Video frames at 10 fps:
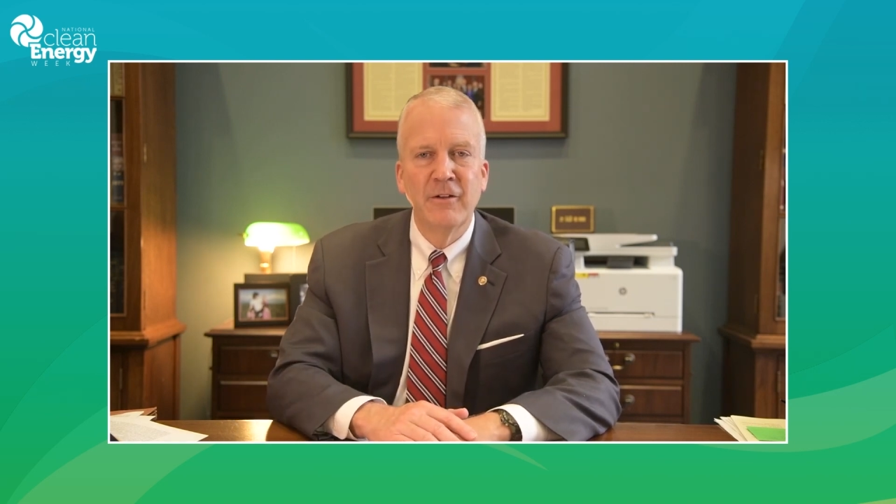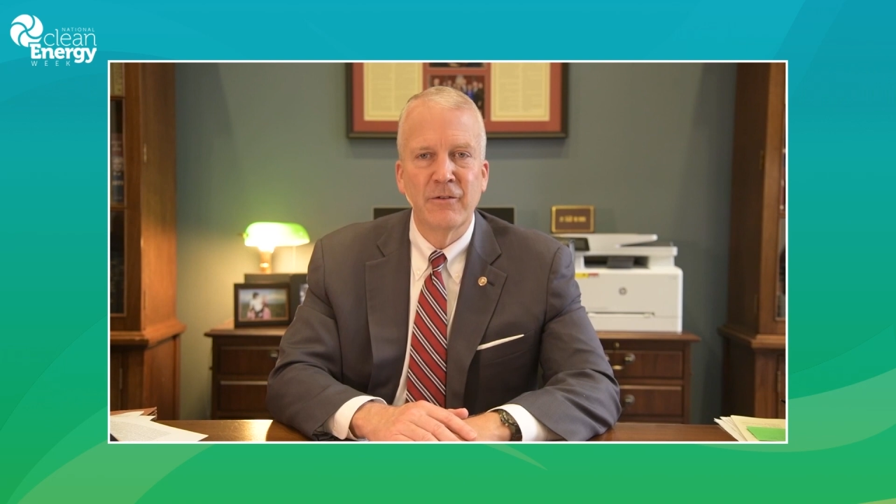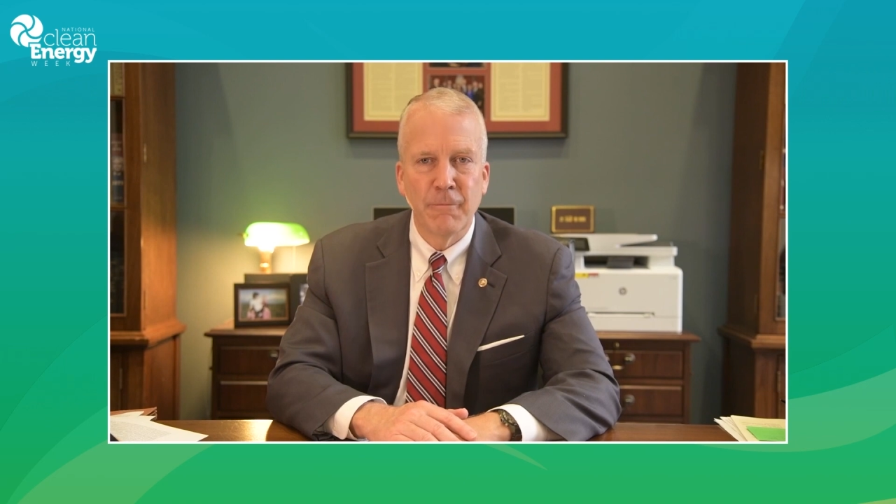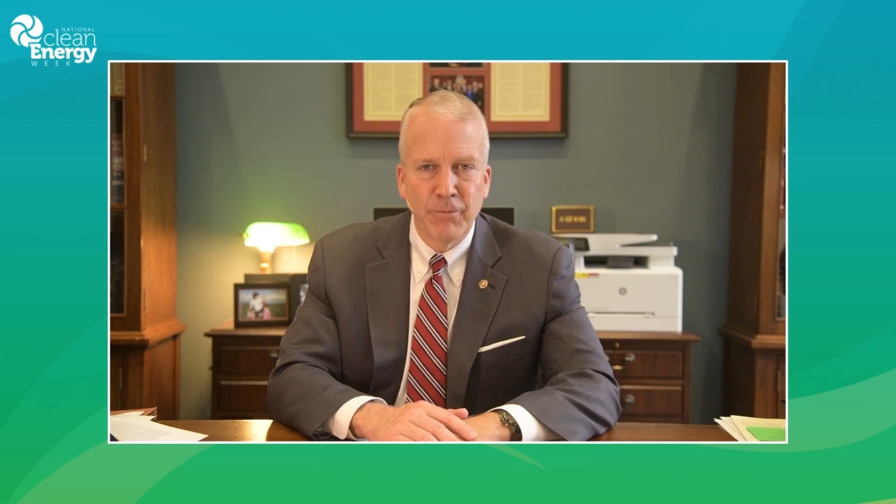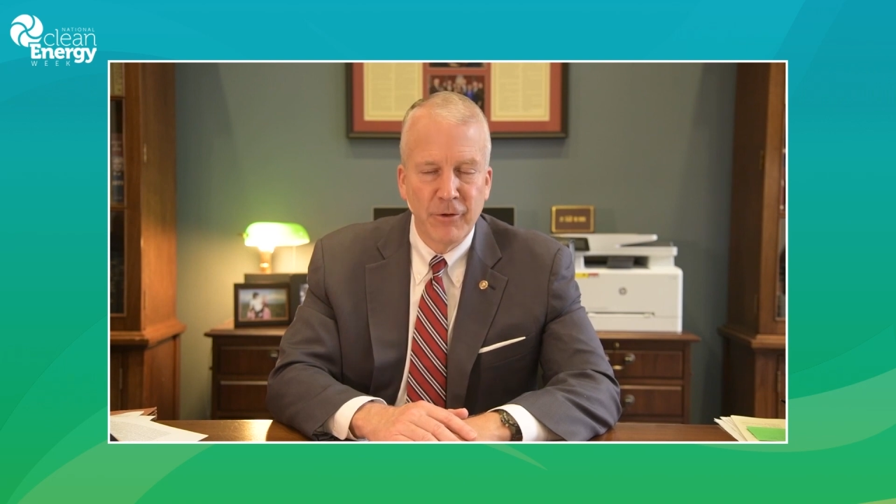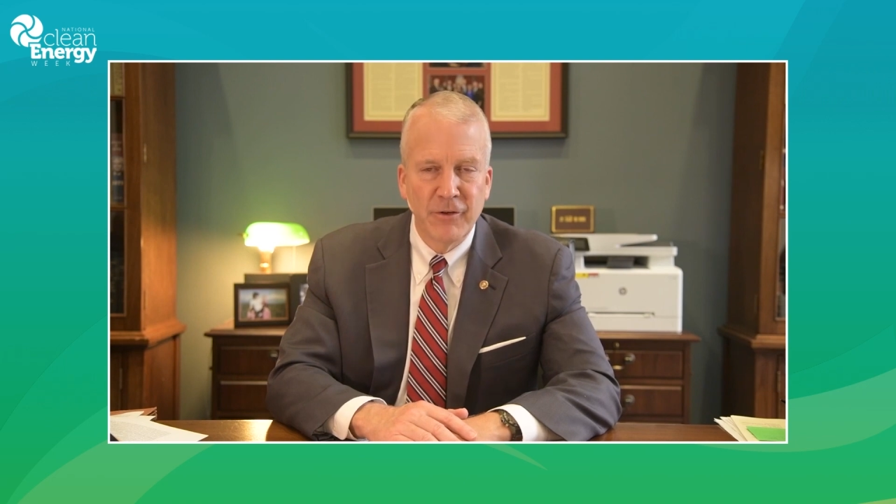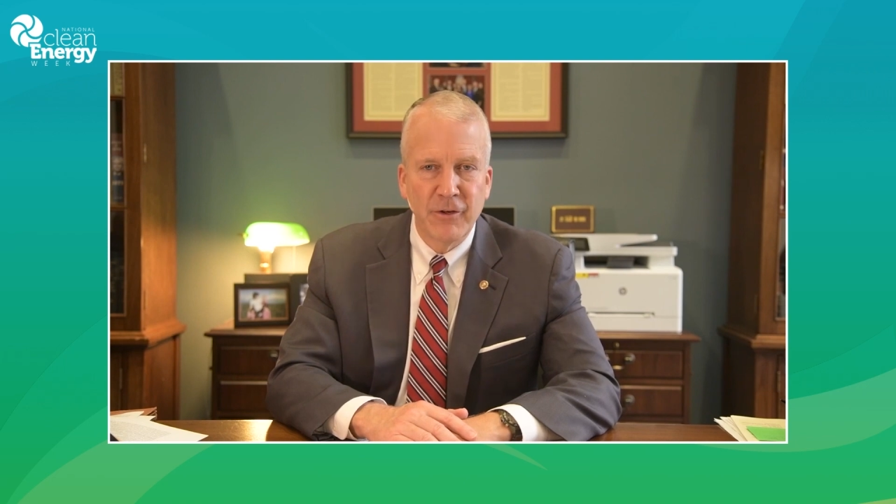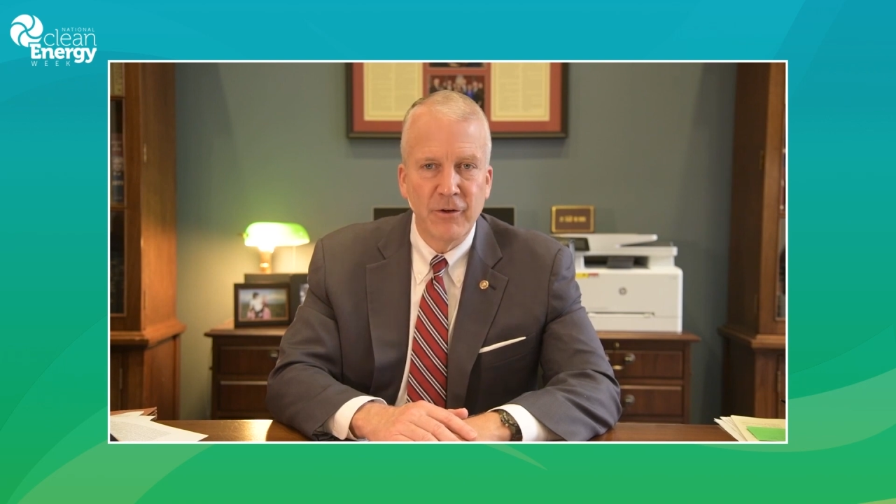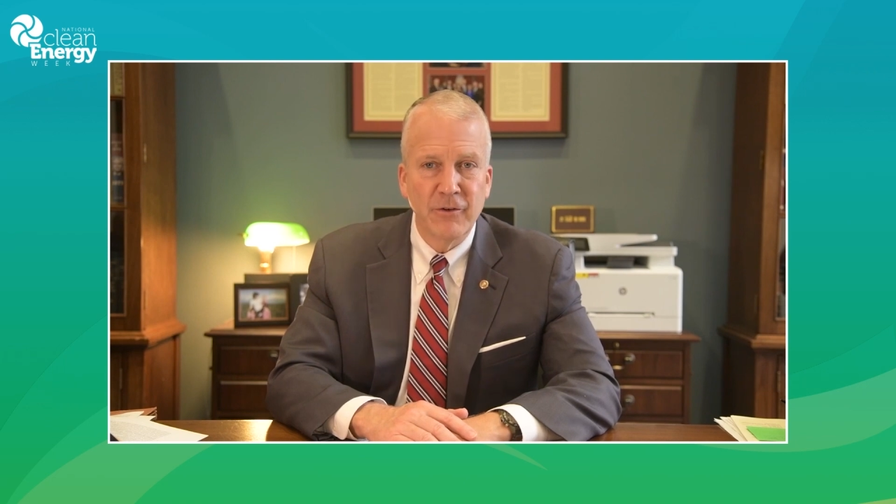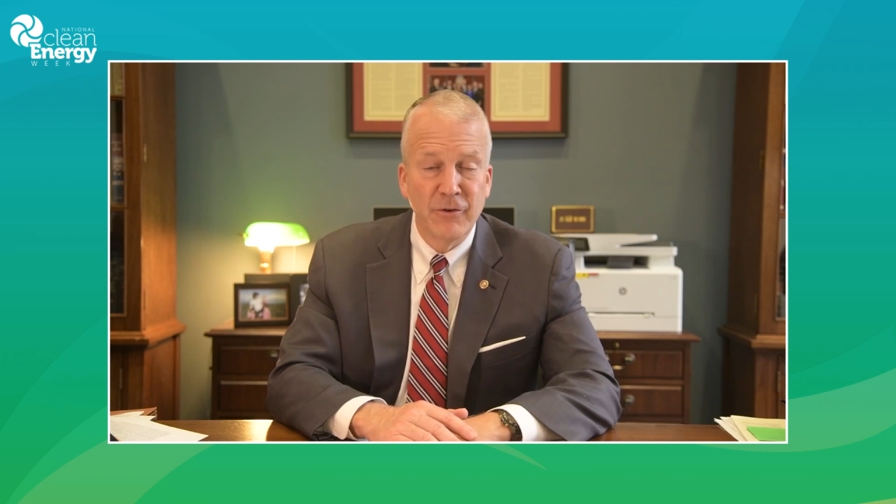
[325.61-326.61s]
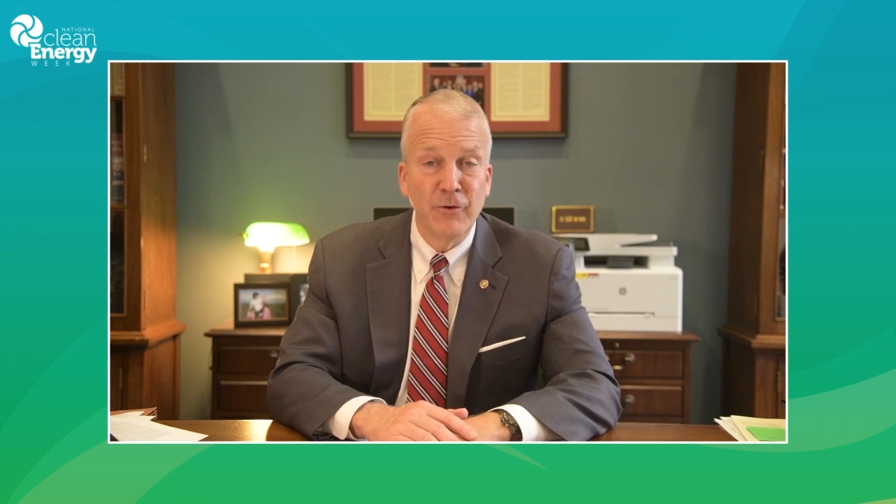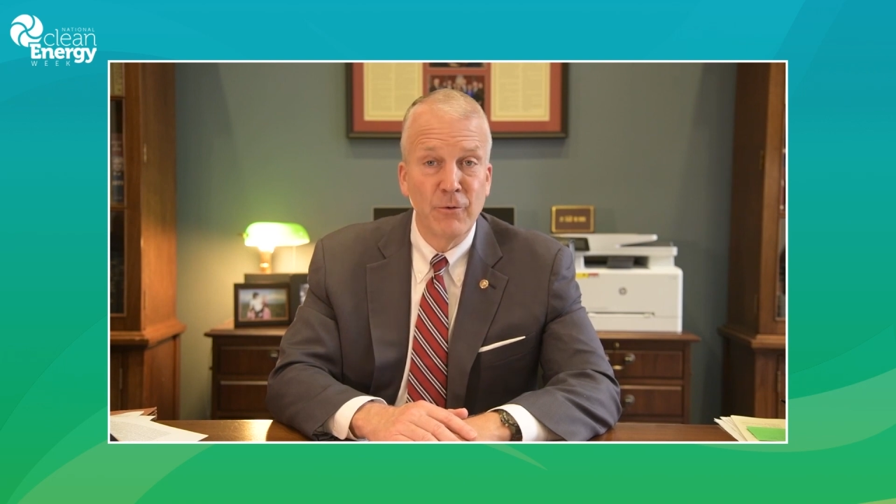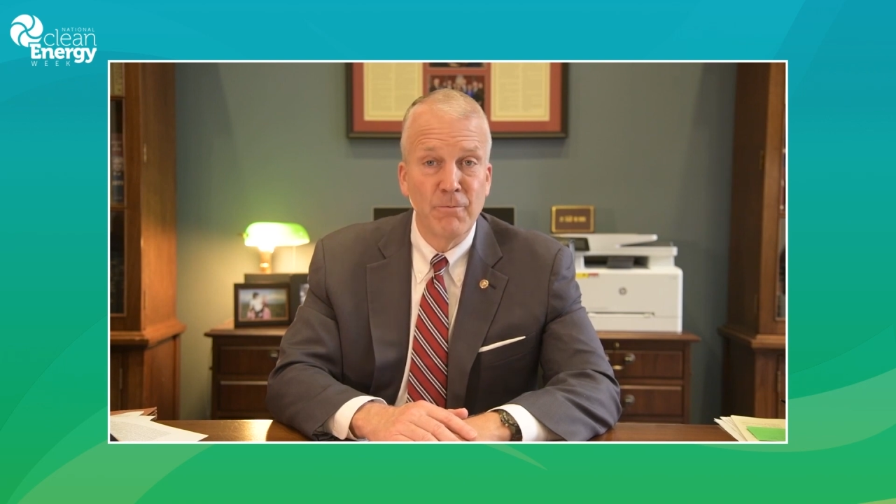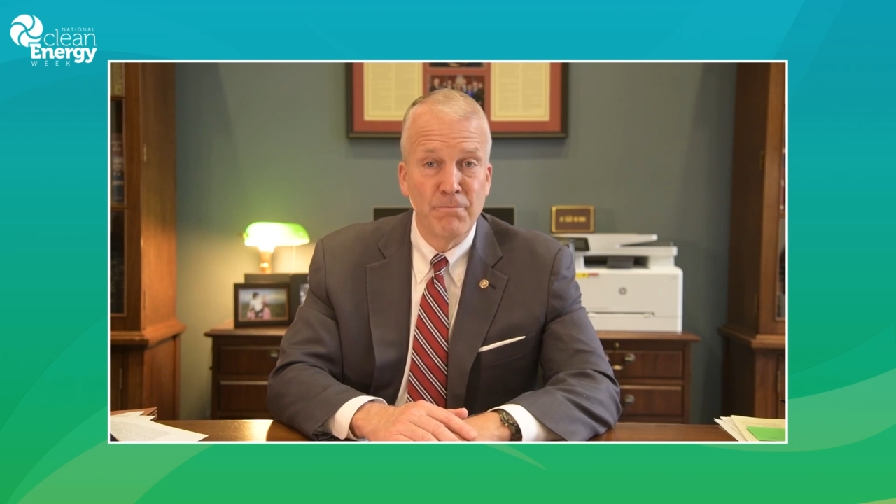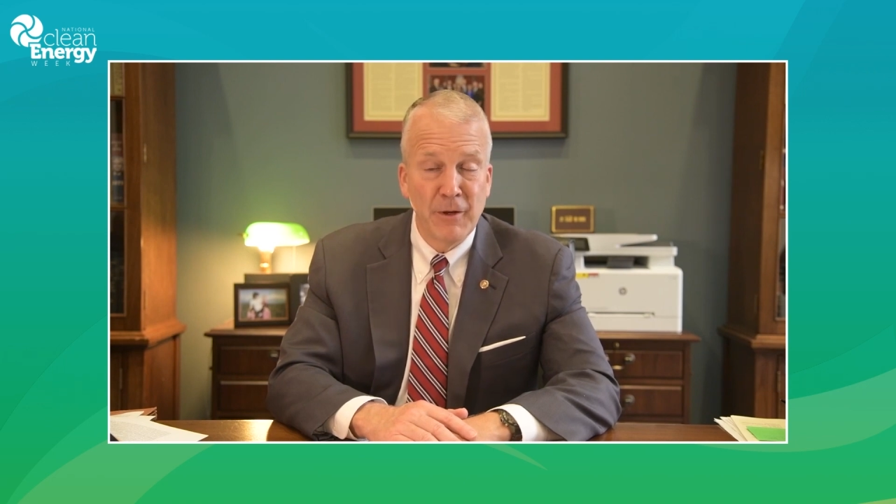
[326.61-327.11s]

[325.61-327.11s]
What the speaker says: to